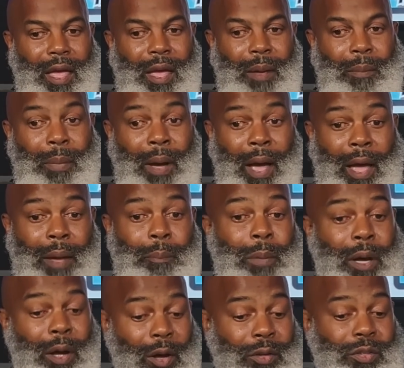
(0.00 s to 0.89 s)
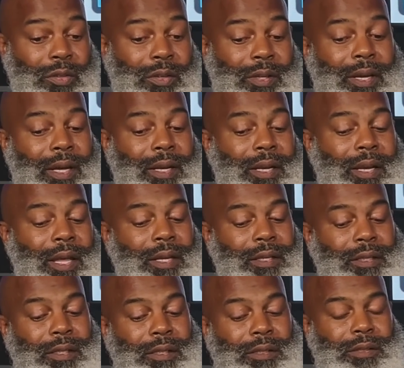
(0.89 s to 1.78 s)
but I also look at it like
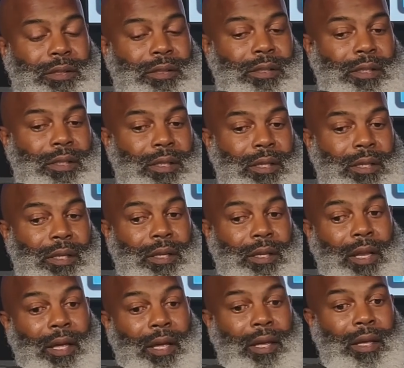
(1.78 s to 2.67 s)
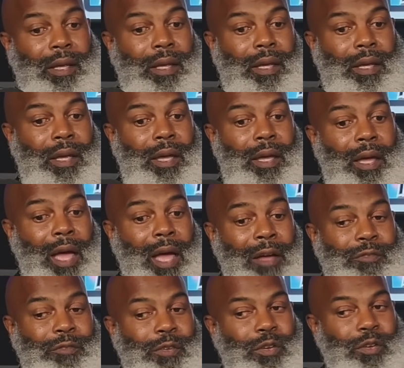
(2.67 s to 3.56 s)
this, like I
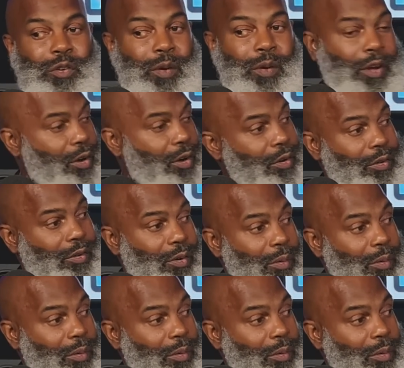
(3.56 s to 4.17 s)
feel you ain't hurting